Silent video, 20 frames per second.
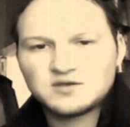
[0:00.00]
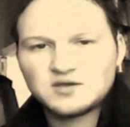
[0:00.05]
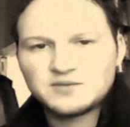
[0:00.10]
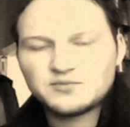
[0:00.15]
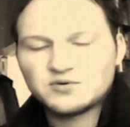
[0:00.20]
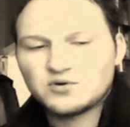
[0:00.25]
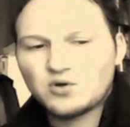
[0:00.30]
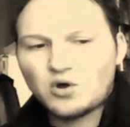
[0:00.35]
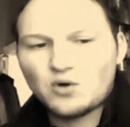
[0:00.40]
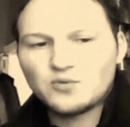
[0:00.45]

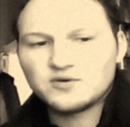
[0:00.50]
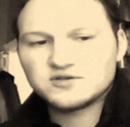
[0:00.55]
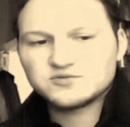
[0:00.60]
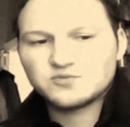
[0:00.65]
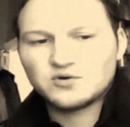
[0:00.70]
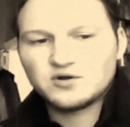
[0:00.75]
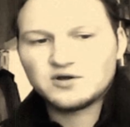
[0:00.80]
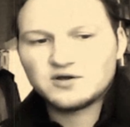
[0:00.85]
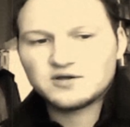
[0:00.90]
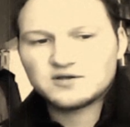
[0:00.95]
would always
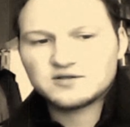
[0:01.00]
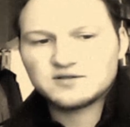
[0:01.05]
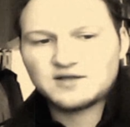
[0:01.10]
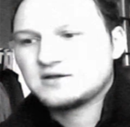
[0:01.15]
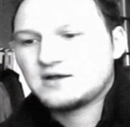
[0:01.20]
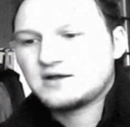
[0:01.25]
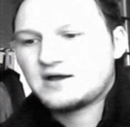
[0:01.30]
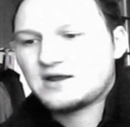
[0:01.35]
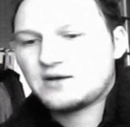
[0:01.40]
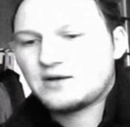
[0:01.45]
work,
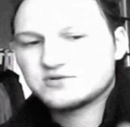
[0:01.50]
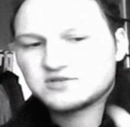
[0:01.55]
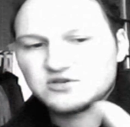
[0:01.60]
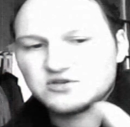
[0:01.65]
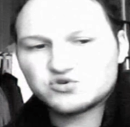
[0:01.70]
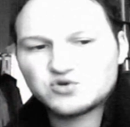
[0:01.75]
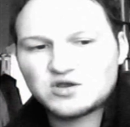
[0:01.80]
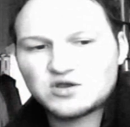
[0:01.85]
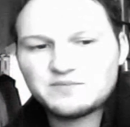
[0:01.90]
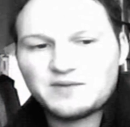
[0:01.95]
and I was
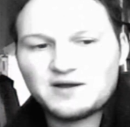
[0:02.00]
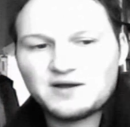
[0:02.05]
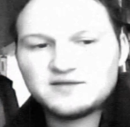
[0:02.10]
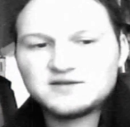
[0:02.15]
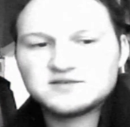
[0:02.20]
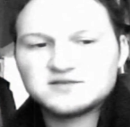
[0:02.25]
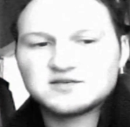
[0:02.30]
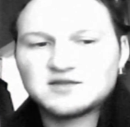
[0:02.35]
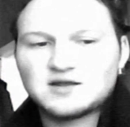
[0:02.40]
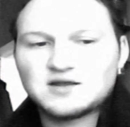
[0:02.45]
intrigued by
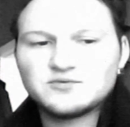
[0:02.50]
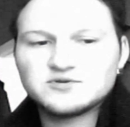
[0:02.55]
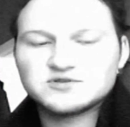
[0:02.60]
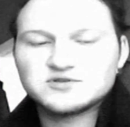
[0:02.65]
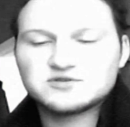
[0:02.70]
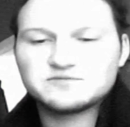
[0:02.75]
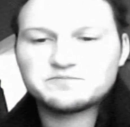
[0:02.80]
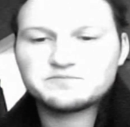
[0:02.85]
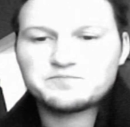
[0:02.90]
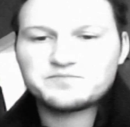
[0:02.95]
this, and I
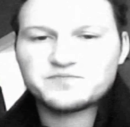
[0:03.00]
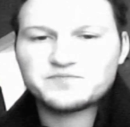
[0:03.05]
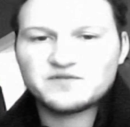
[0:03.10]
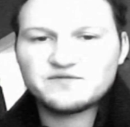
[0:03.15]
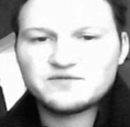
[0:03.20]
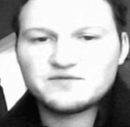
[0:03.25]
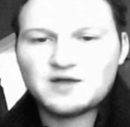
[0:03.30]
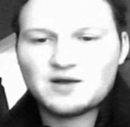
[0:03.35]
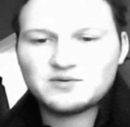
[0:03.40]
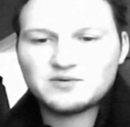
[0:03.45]

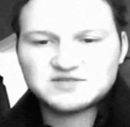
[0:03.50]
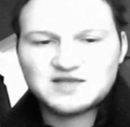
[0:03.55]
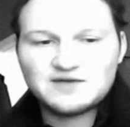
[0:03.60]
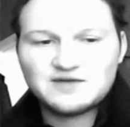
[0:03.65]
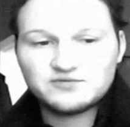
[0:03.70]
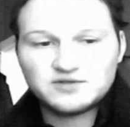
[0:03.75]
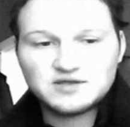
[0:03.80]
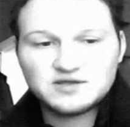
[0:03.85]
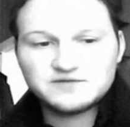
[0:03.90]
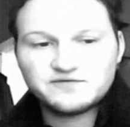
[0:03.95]
was
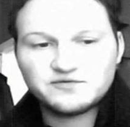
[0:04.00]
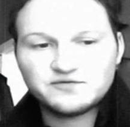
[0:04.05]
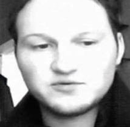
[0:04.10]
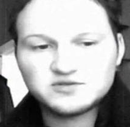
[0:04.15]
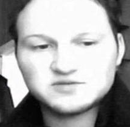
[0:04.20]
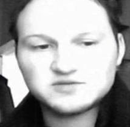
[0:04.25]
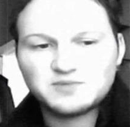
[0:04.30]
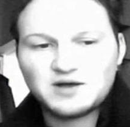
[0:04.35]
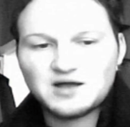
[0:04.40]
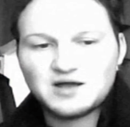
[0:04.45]
heavily
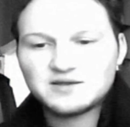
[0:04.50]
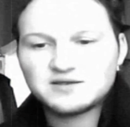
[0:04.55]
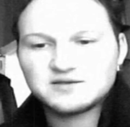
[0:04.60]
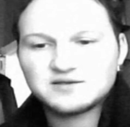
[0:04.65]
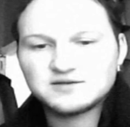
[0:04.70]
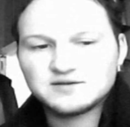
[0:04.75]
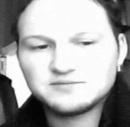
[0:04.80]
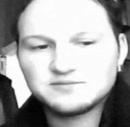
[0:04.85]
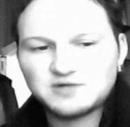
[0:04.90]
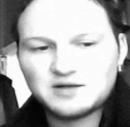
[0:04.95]
influenced by
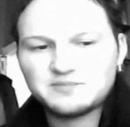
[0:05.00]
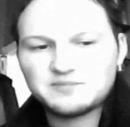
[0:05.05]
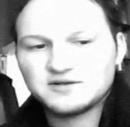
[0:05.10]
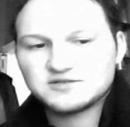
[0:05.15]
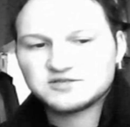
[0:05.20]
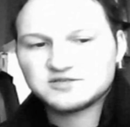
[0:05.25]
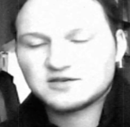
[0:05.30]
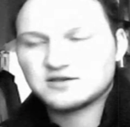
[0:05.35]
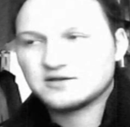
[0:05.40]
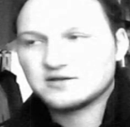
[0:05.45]
black
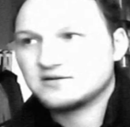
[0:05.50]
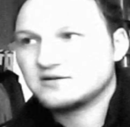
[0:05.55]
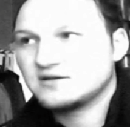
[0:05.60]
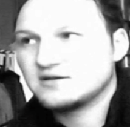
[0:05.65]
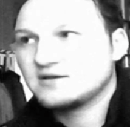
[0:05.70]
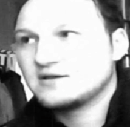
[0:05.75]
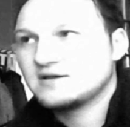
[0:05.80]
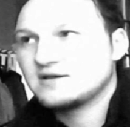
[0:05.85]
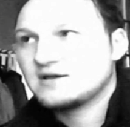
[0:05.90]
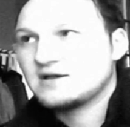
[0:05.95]
magic. And
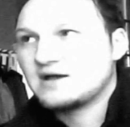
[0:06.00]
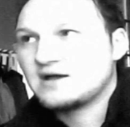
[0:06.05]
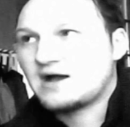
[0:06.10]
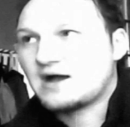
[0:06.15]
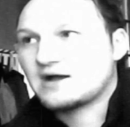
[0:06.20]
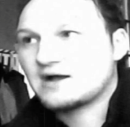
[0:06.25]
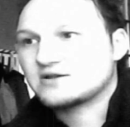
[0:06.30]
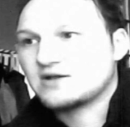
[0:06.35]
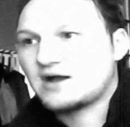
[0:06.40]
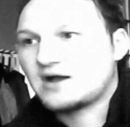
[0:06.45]

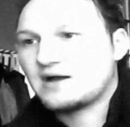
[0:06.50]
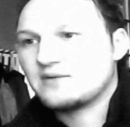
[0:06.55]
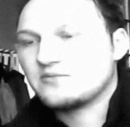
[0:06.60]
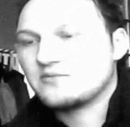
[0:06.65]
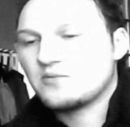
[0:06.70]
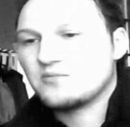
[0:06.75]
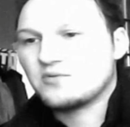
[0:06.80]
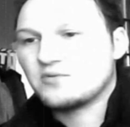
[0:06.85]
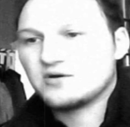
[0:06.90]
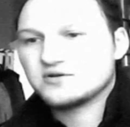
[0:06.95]
I
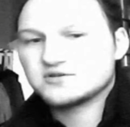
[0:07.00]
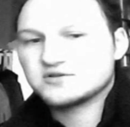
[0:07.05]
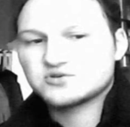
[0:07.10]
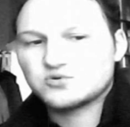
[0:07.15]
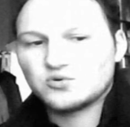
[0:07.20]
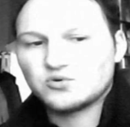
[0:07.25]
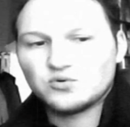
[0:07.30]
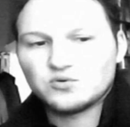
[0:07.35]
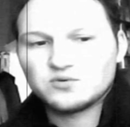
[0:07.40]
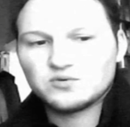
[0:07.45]
remember at
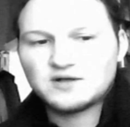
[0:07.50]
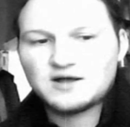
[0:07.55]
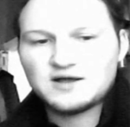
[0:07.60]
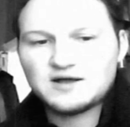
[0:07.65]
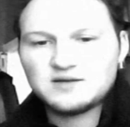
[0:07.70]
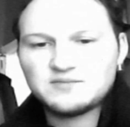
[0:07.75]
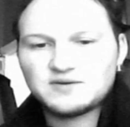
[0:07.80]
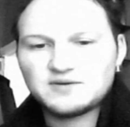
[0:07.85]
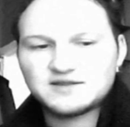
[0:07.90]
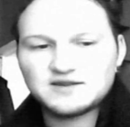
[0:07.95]
school,
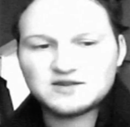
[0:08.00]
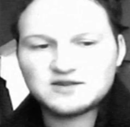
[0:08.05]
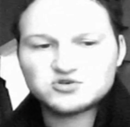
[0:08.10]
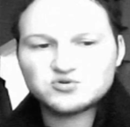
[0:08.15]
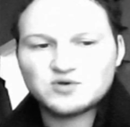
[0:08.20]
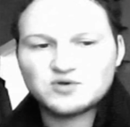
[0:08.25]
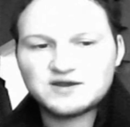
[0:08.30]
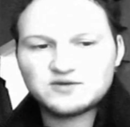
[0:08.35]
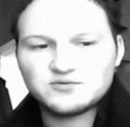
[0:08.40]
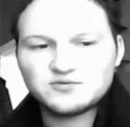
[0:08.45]
I did a
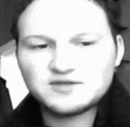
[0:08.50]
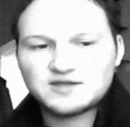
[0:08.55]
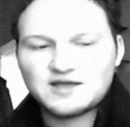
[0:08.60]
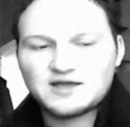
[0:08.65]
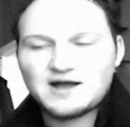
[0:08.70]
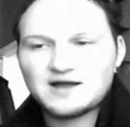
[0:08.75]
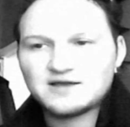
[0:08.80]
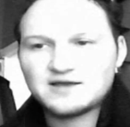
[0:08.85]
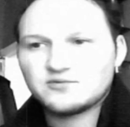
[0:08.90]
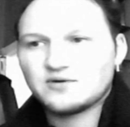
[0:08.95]
trade with a
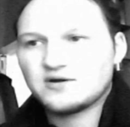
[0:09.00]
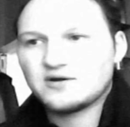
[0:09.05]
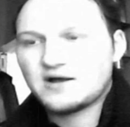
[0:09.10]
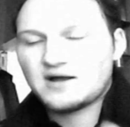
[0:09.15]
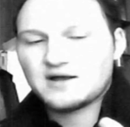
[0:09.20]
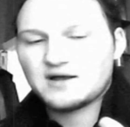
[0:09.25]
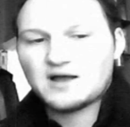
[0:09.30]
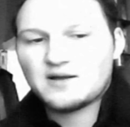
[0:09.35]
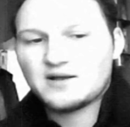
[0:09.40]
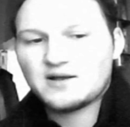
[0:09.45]
guy where
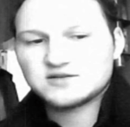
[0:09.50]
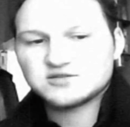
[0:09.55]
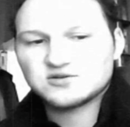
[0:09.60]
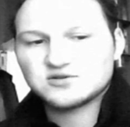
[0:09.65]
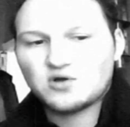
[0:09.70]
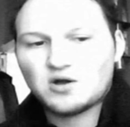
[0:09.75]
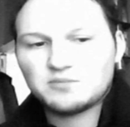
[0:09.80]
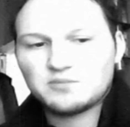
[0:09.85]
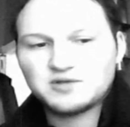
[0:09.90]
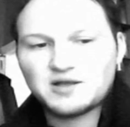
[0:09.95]
I
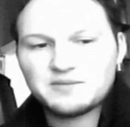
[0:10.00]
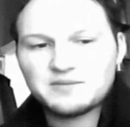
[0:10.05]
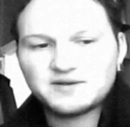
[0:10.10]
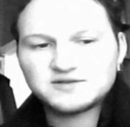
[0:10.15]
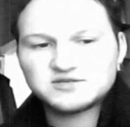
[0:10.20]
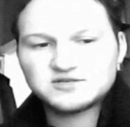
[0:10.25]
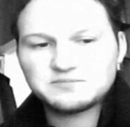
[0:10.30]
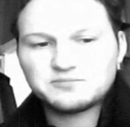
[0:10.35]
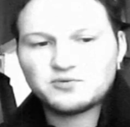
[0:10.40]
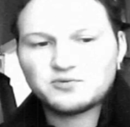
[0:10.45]
actually got a black
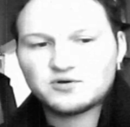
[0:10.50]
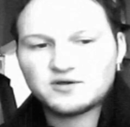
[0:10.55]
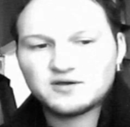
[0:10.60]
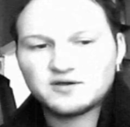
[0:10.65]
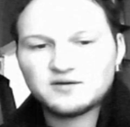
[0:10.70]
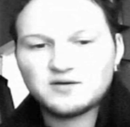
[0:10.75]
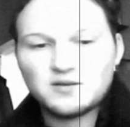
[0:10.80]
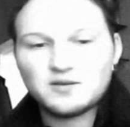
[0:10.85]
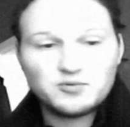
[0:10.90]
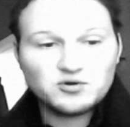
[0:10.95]
magic book,
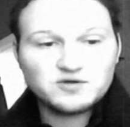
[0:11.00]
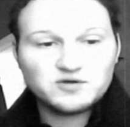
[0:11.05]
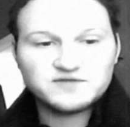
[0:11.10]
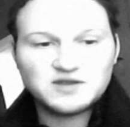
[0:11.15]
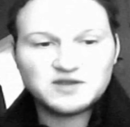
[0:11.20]
a book of